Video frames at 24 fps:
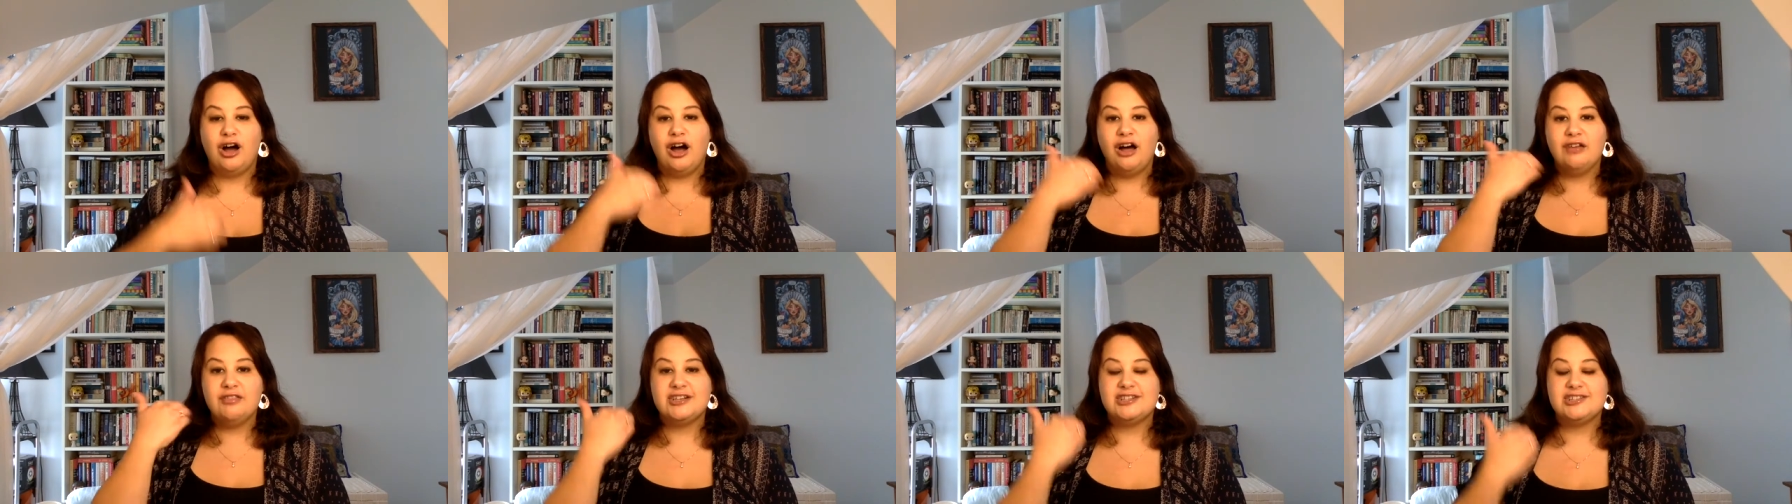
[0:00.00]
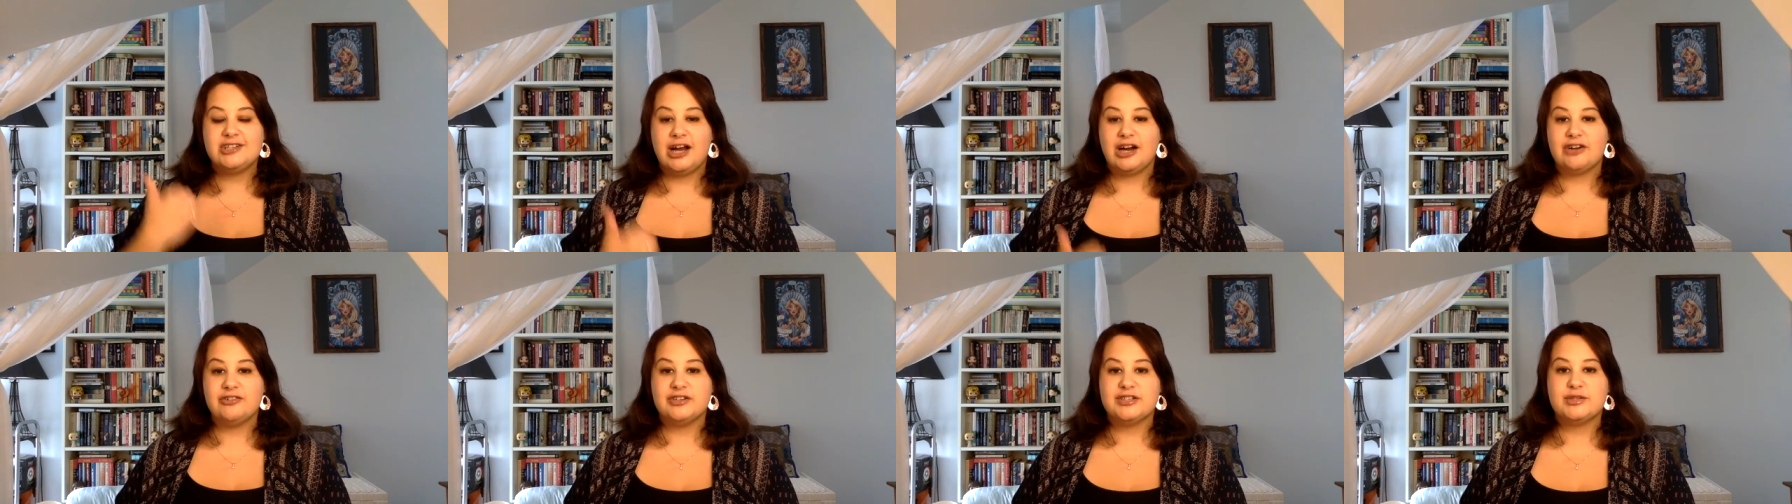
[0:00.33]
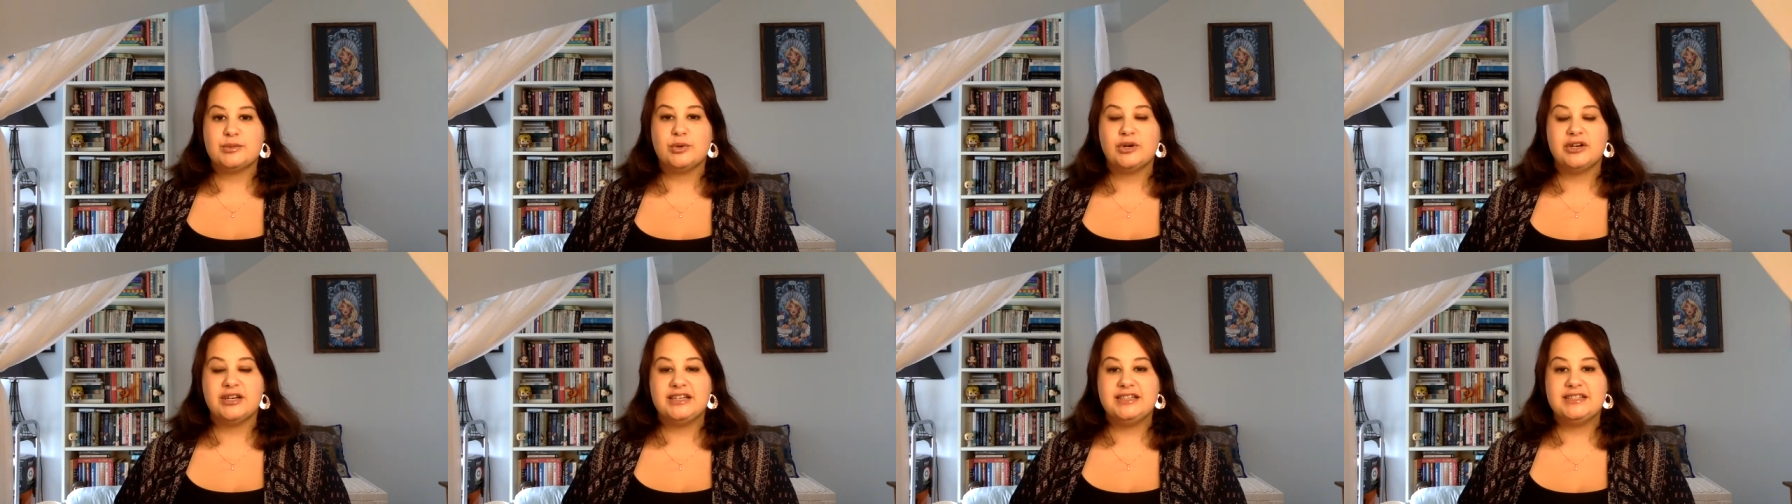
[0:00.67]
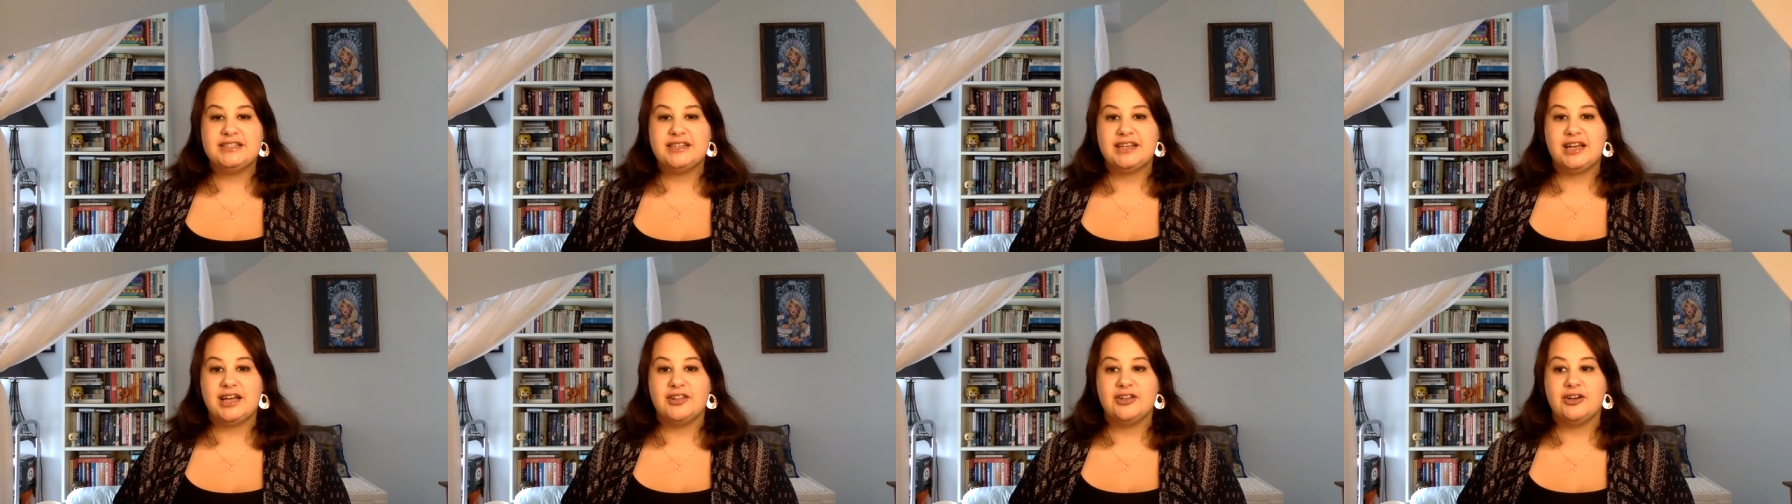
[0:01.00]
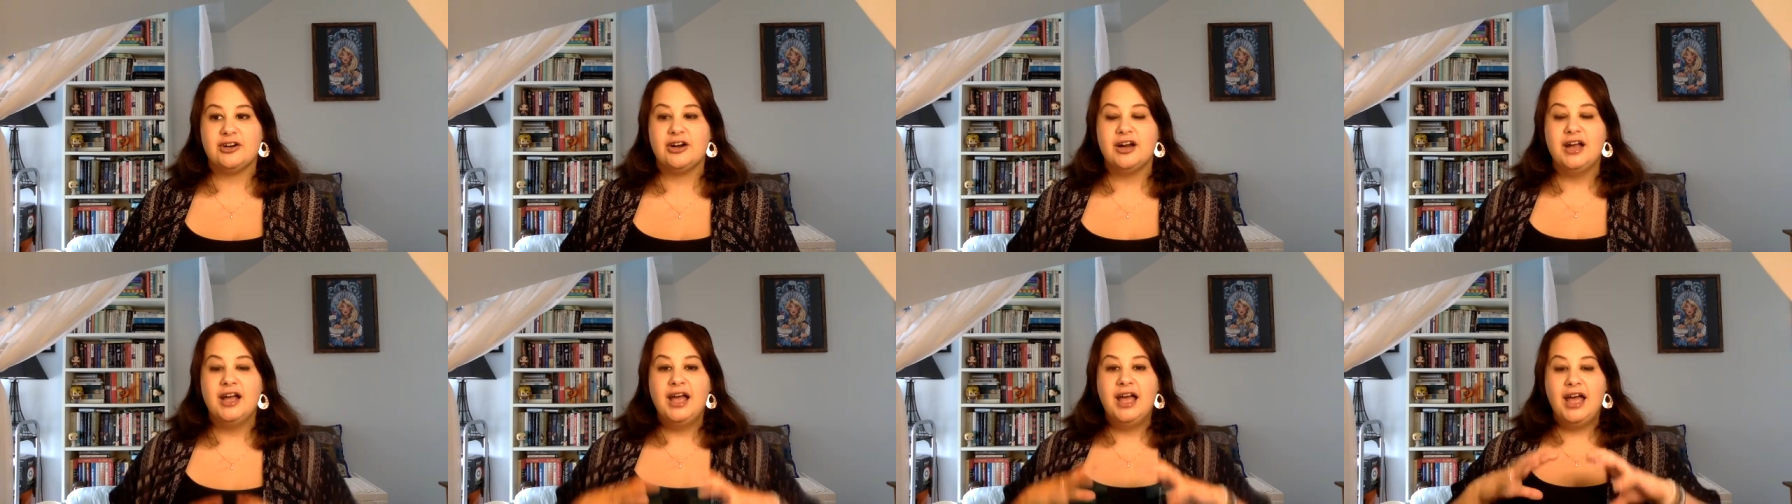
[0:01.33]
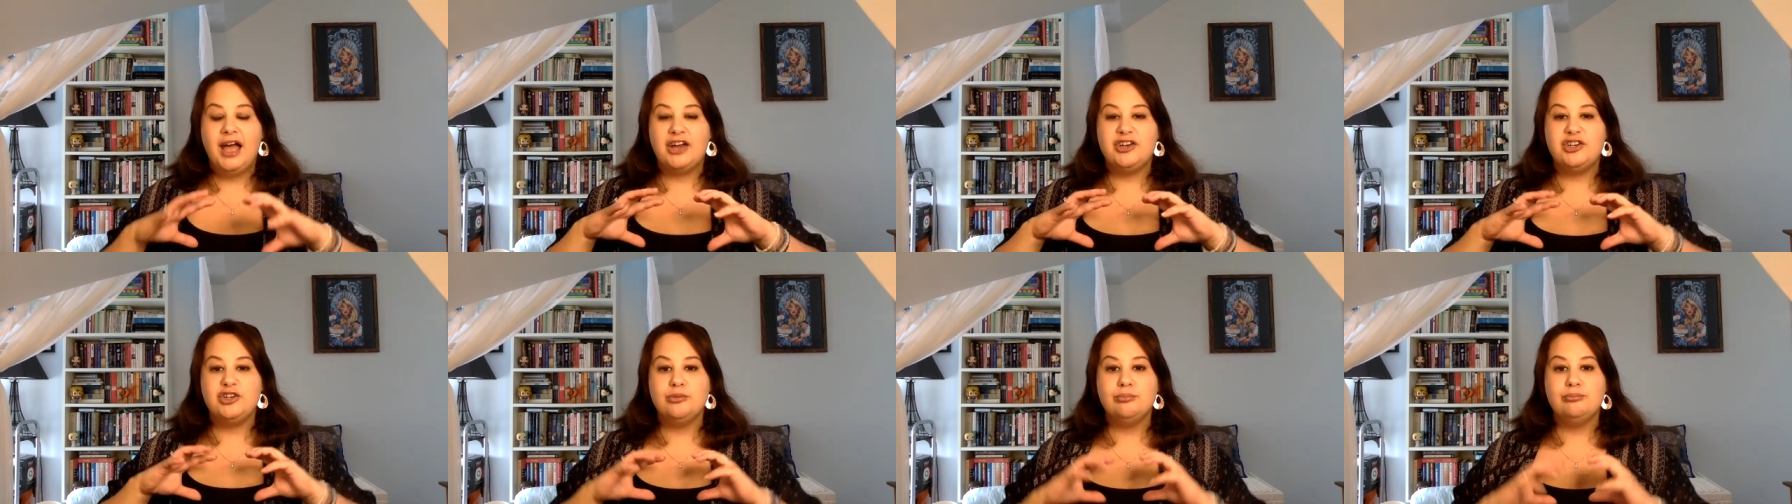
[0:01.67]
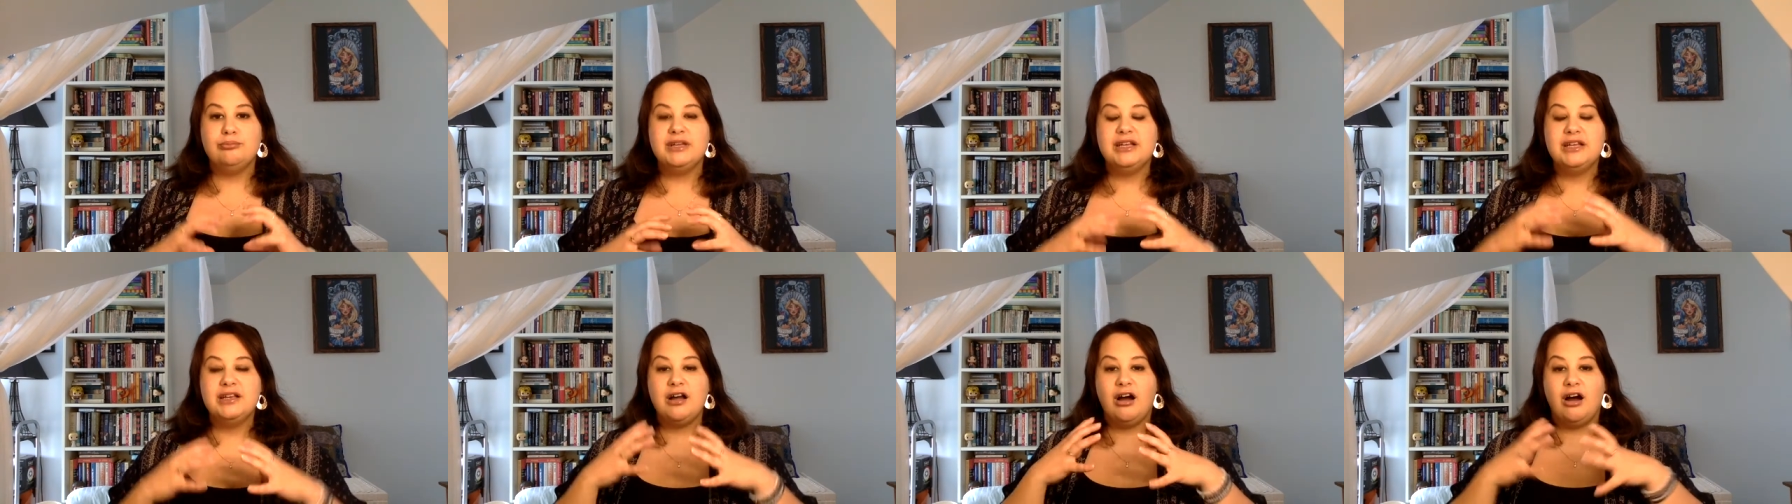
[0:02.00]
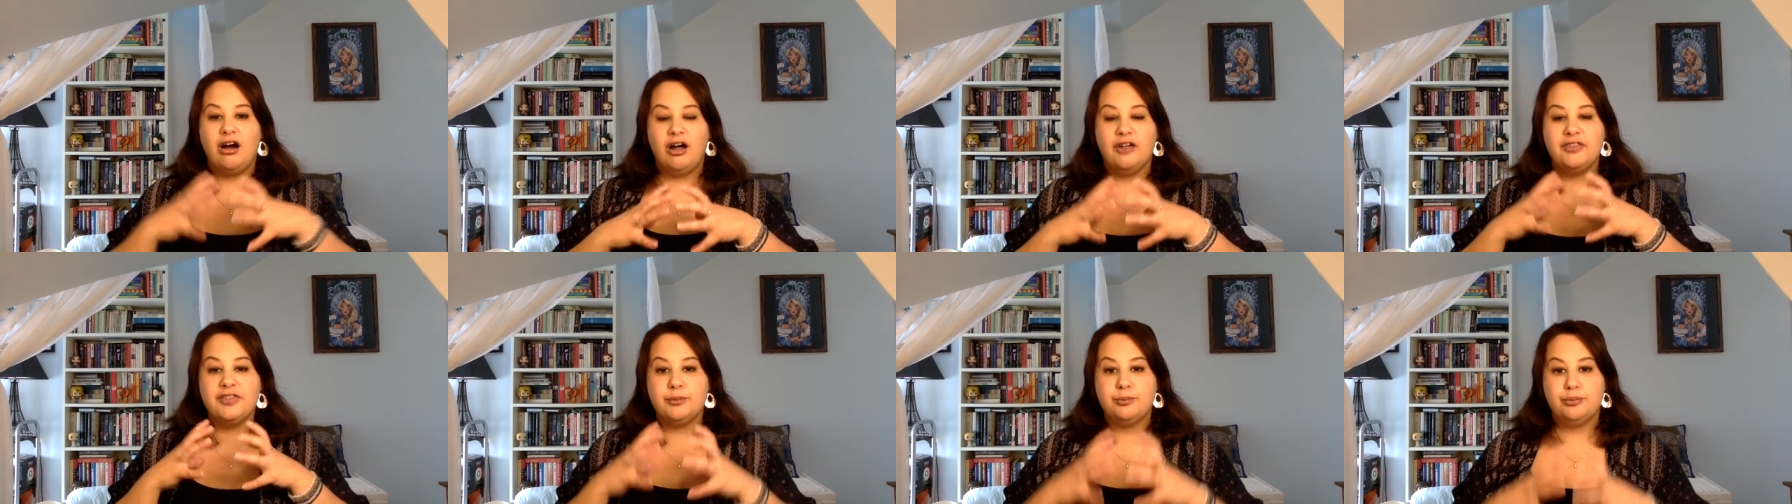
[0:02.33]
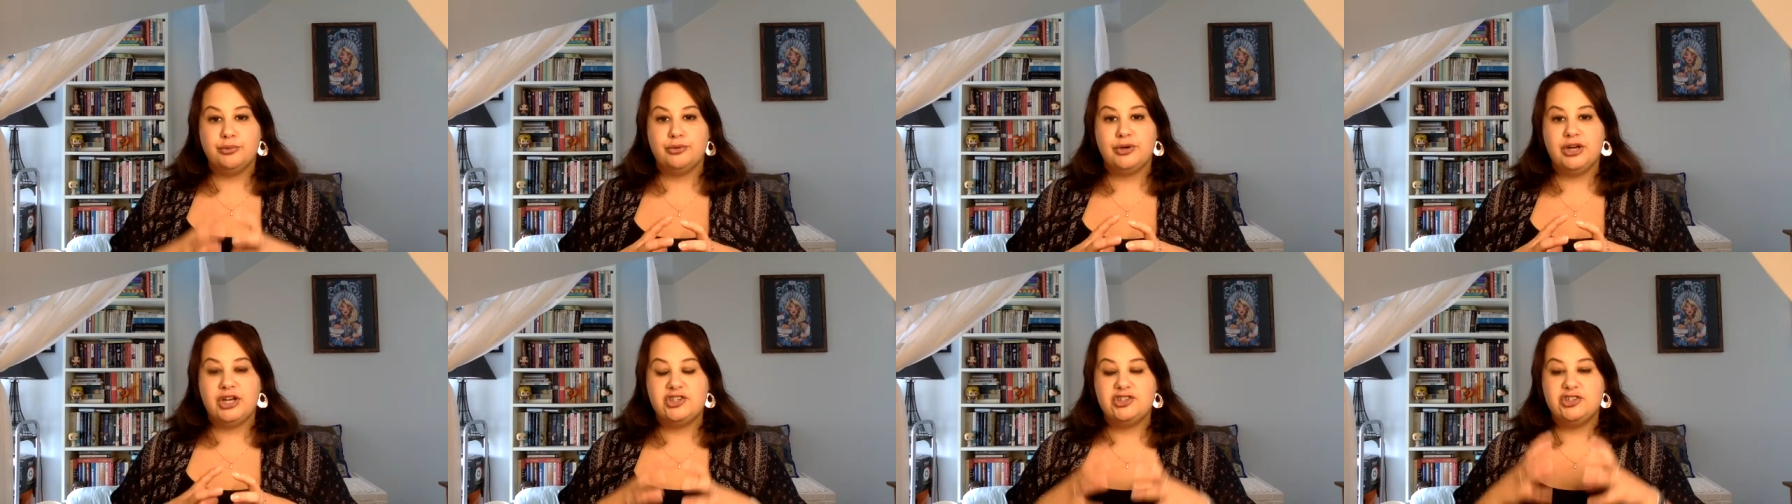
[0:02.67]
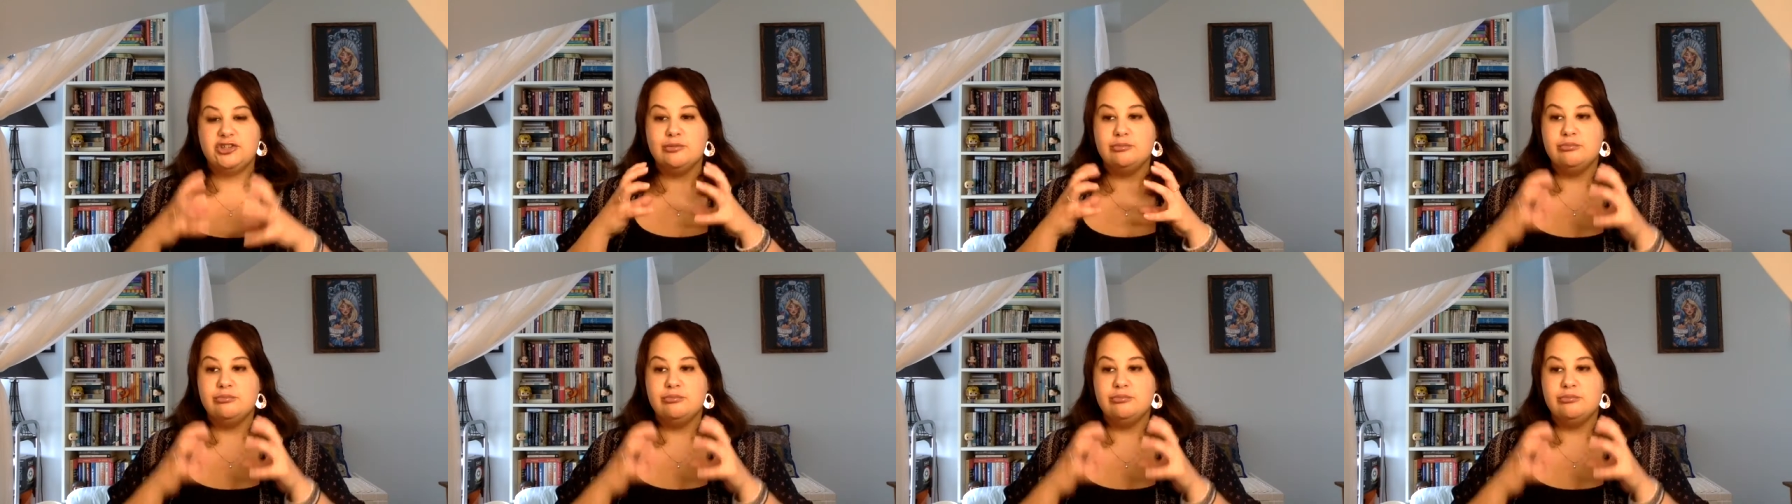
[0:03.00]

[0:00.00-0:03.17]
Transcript: all the chakras working together, and you meet on the bridge.